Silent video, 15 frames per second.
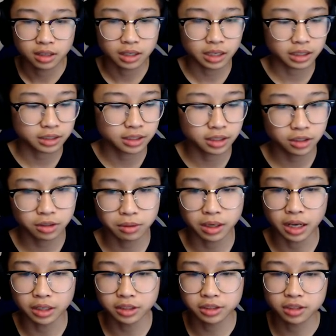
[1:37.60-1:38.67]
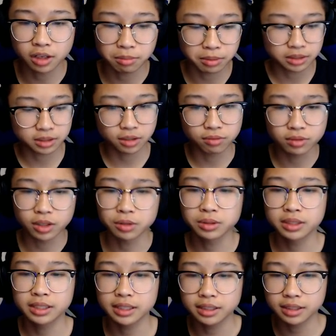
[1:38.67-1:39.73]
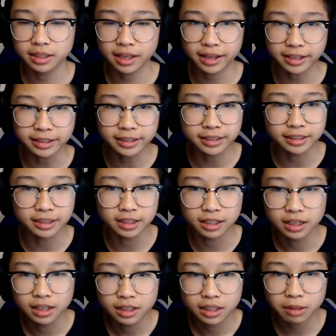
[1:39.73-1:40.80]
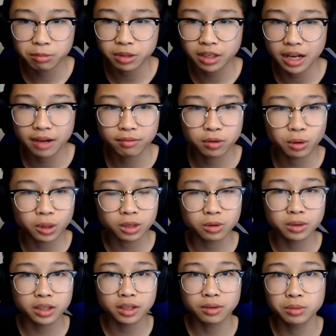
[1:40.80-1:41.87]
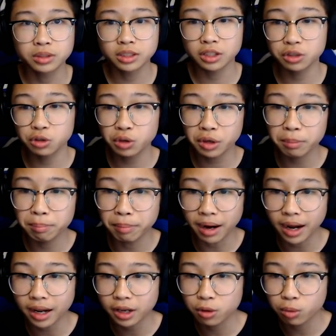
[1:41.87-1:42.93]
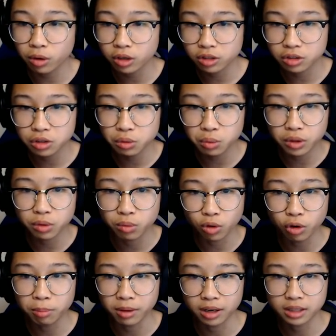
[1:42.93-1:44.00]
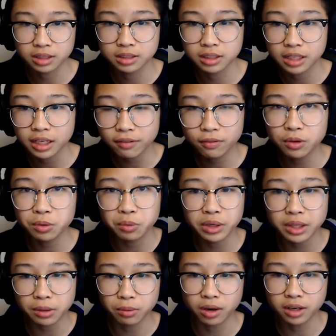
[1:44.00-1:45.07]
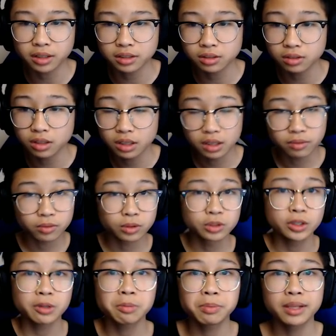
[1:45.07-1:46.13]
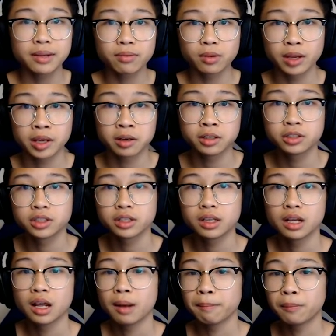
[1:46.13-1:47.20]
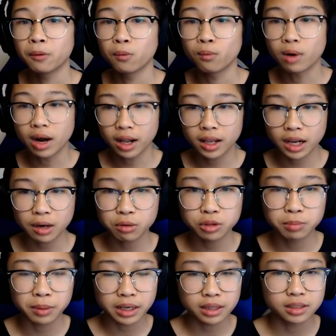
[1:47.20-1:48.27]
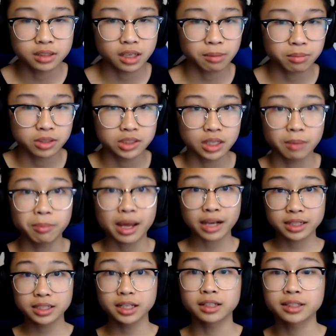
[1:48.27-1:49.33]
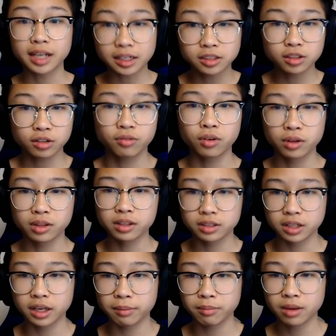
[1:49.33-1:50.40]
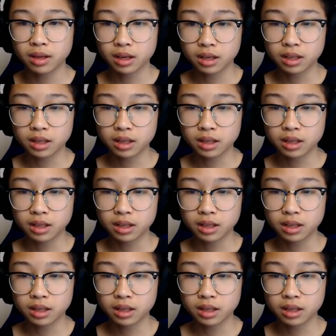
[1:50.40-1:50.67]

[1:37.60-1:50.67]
Actually, you know what? I'll just call myself Ghosty. Yay! Then I'm gonna have Quirk 1. Once again, you could buy Quirk 2 with Robux if you really wanted to. Of course, you have to be level 800. But while I was playing this game, because I'm actually a tester for this game,